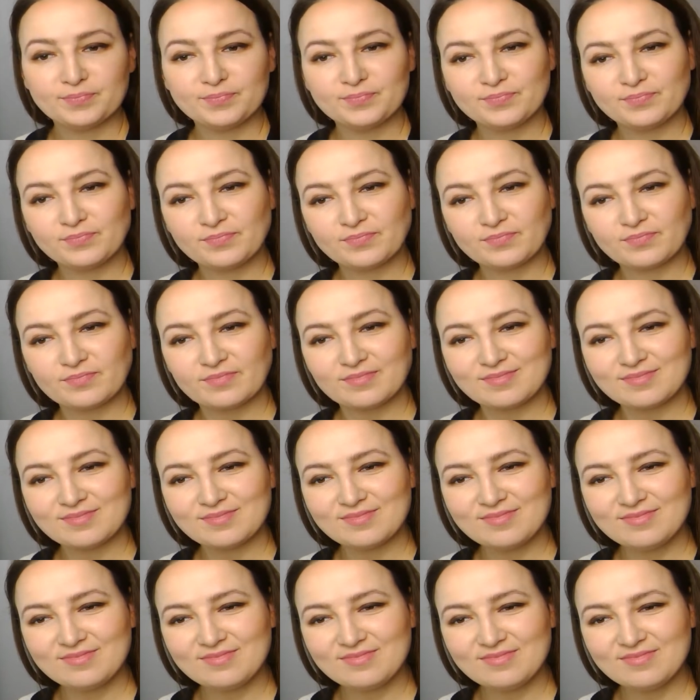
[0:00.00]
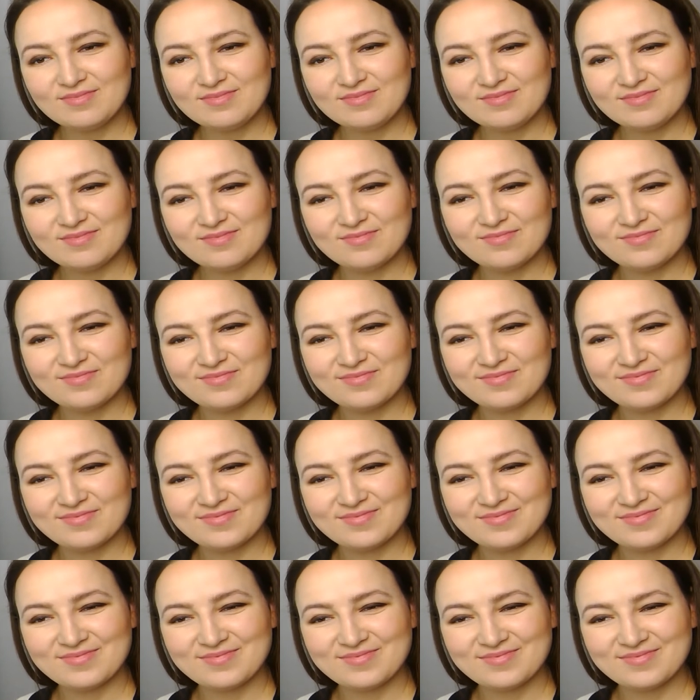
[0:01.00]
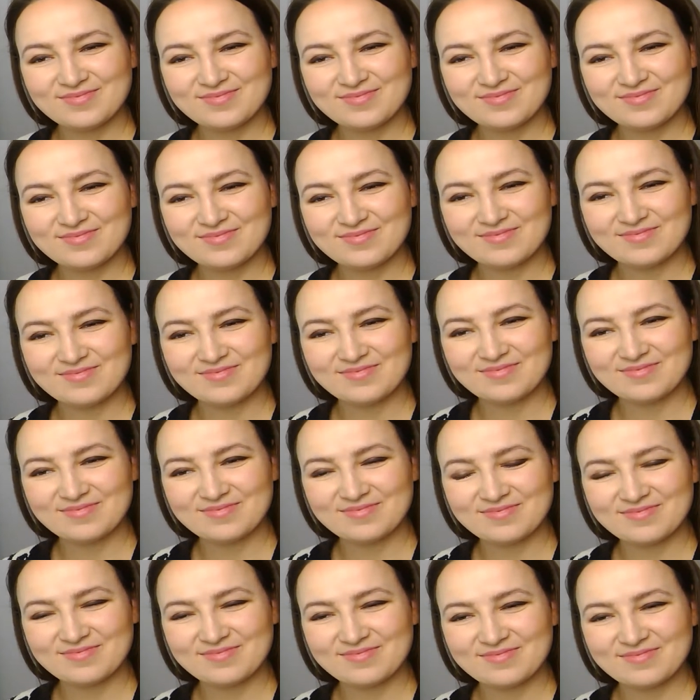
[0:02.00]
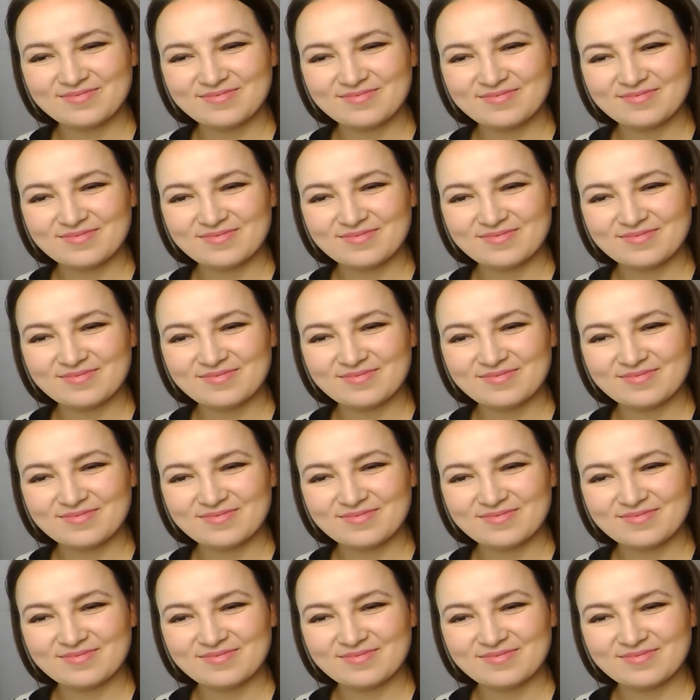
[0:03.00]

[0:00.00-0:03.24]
[no speech]